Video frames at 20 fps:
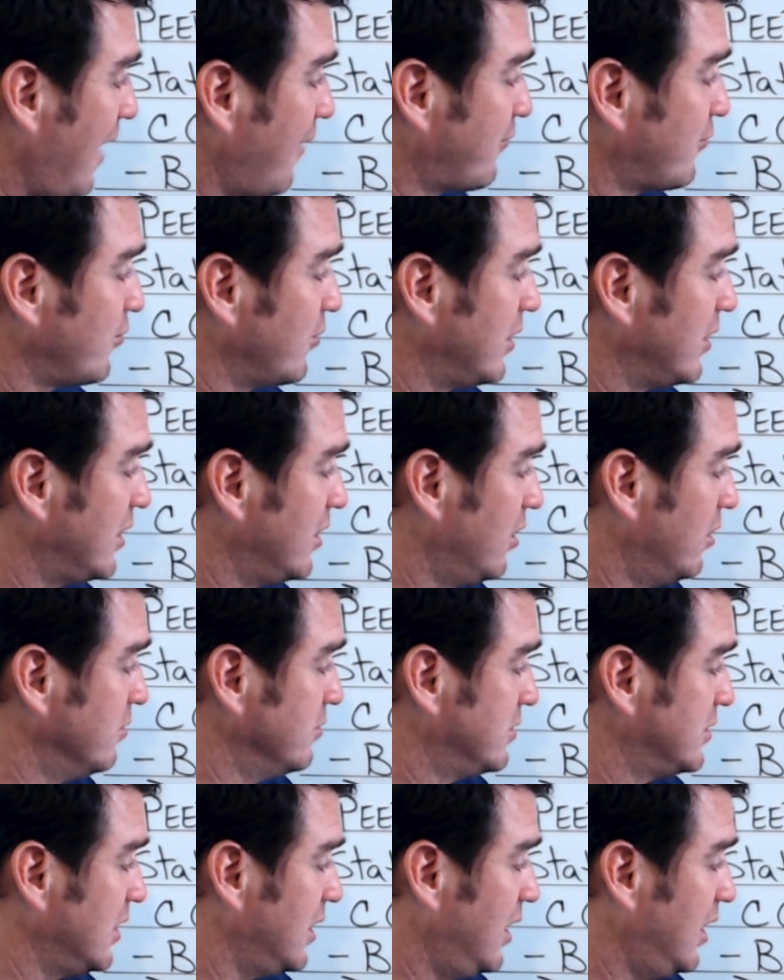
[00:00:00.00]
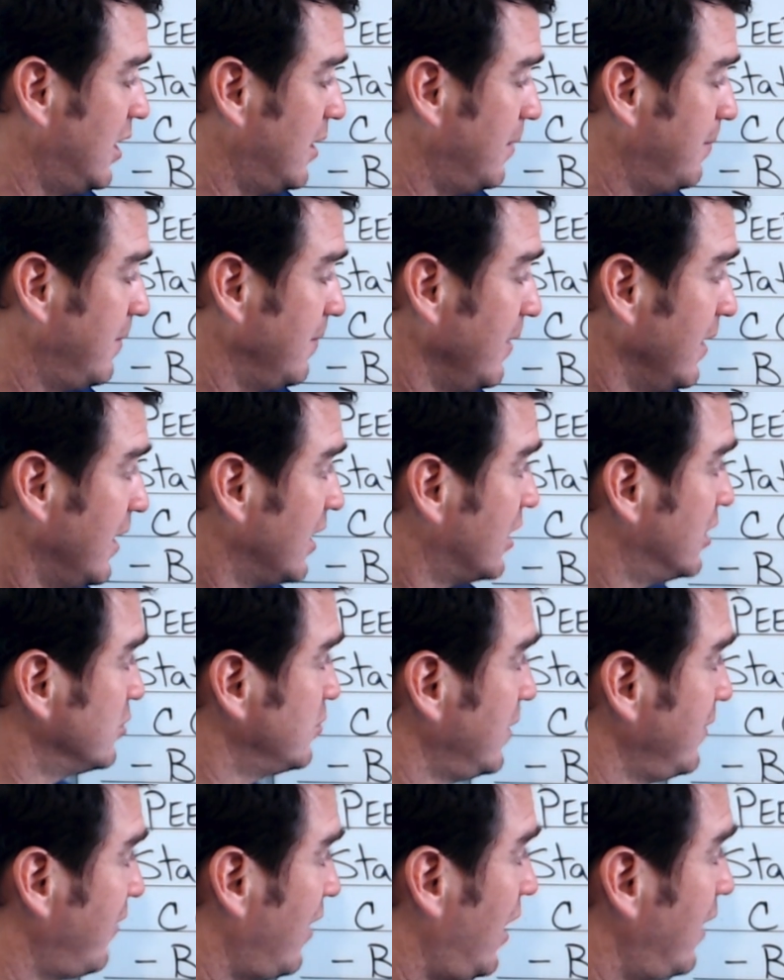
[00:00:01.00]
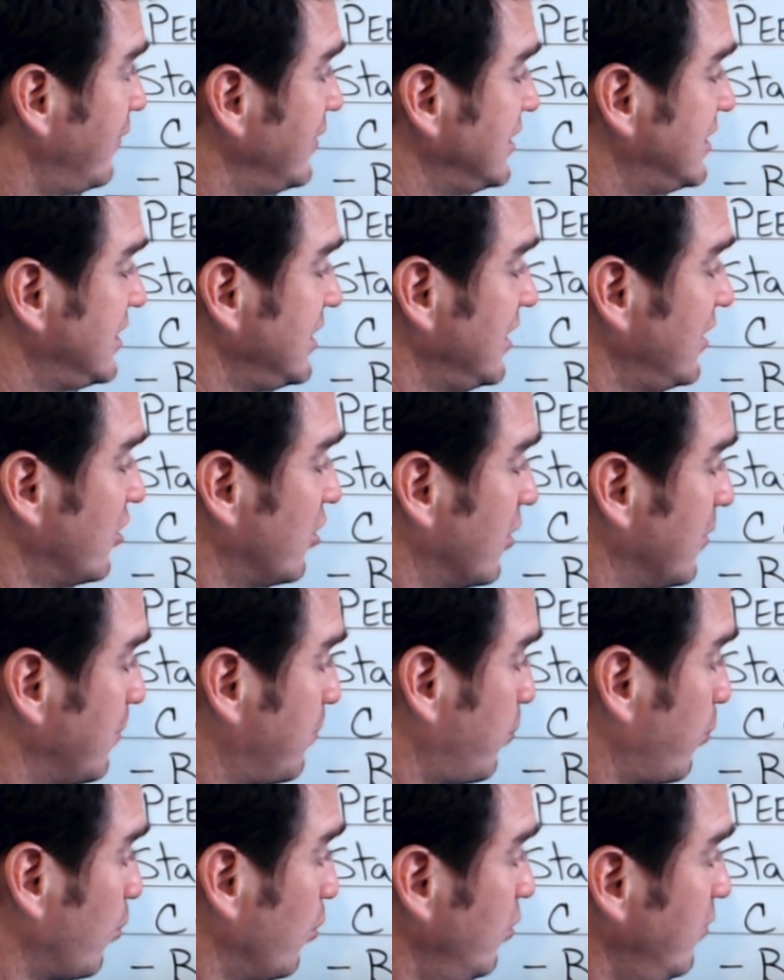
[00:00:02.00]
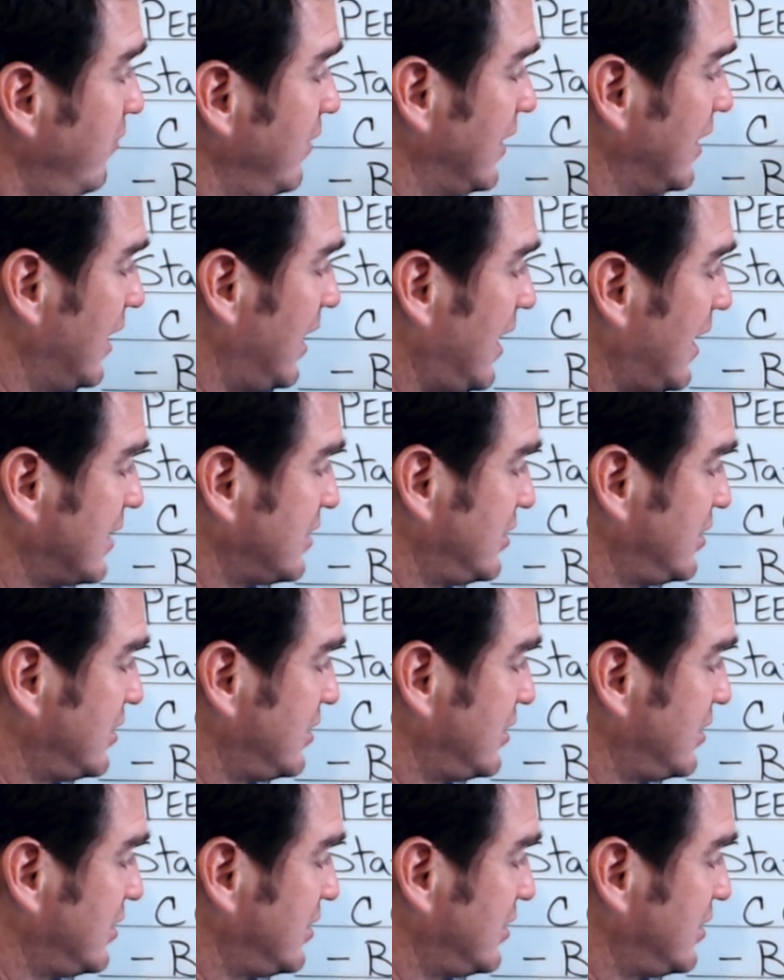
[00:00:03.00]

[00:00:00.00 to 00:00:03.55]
after it goes up? Because we've obviously are improving